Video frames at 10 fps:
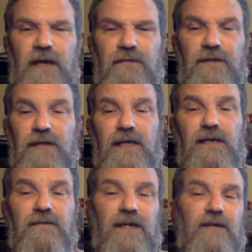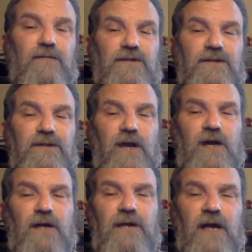and the date that it was
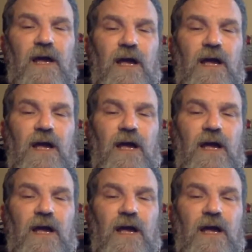installed.